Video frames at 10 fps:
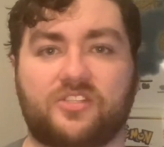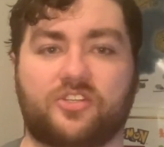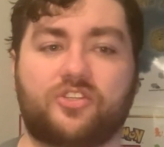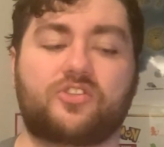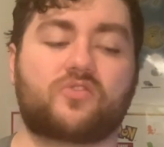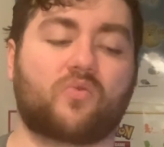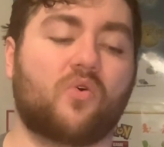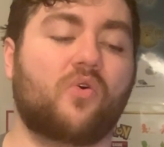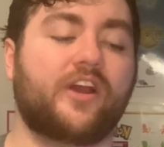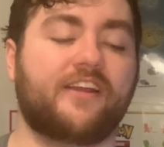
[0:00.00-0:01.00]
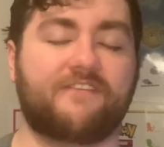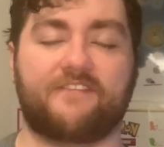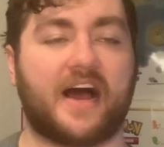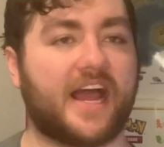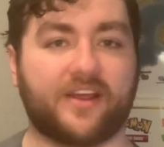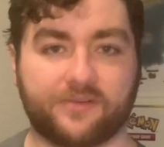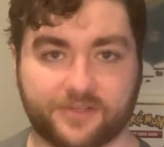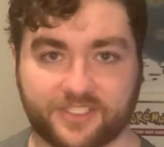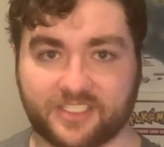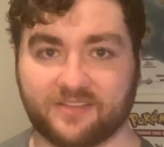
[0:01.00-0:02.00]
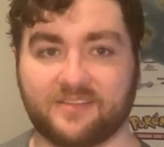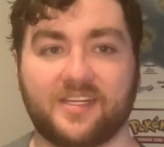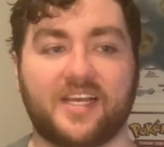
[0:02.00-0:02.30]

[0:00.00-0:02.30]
destroyed vials, and